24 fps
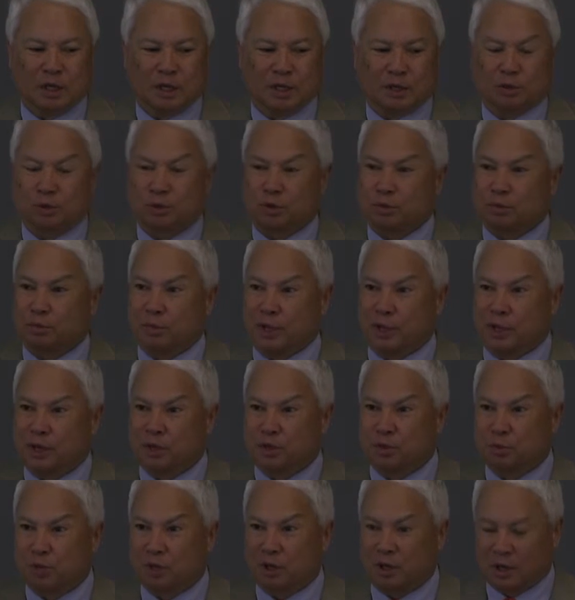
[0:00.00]
And of course,
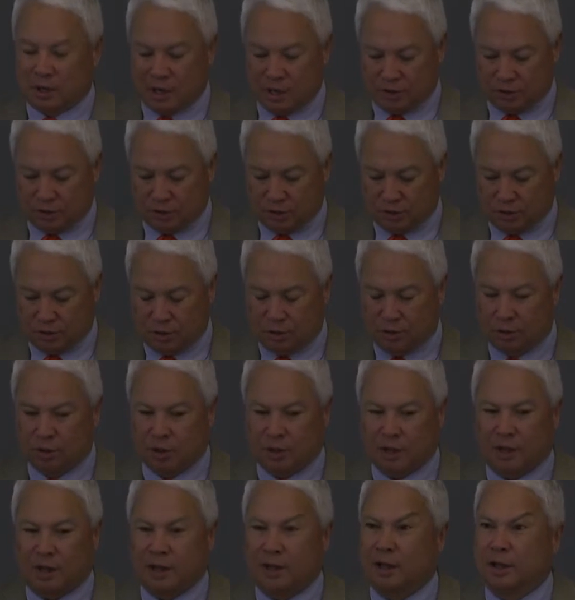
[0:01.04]
management allows us to do
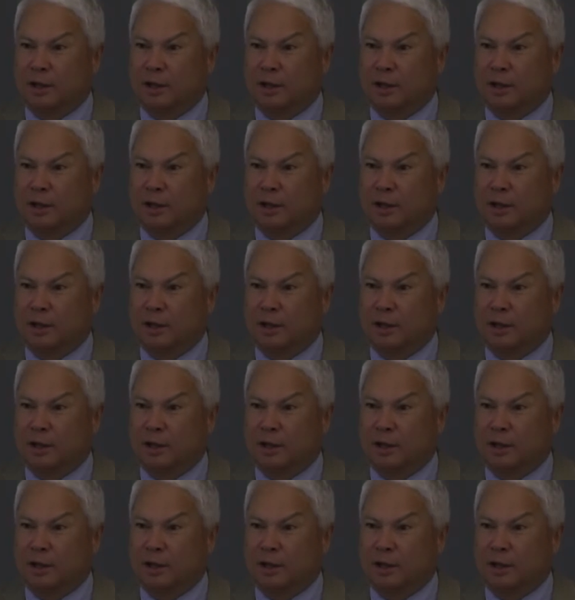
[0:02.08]
that.